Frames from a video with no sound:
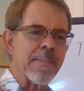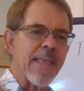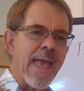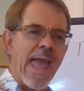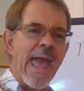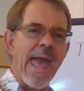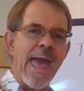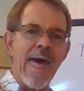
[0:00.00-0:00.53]

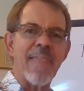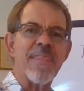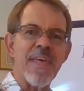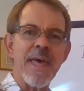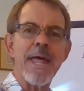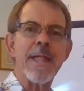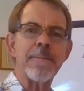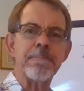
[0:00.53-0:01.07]
And
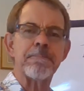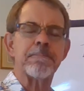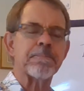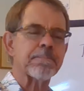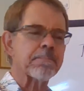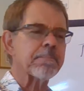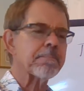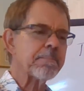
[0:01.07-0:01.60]
then
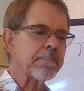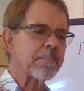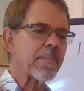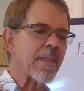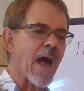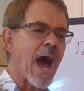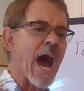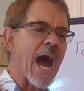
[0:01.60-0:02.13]

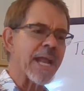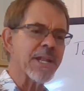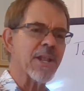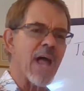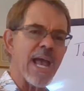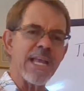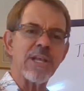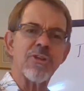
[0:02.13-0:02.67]
I'd
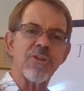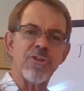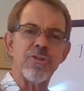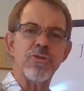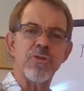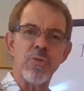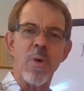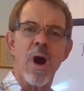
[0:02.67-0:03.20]
like
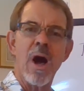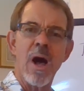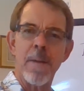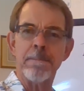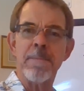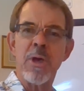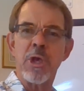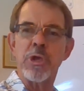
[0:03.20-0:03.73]
to
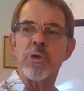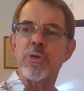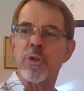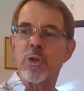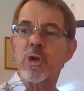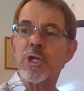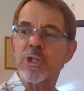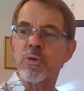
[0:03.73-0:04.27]
you to
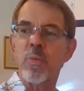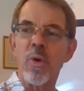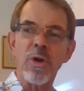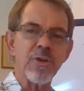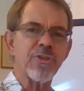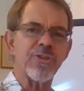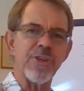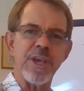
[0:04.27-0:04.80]
look at the
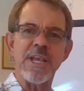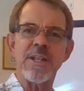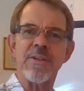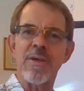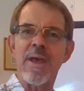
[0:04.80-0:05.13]
worksheet,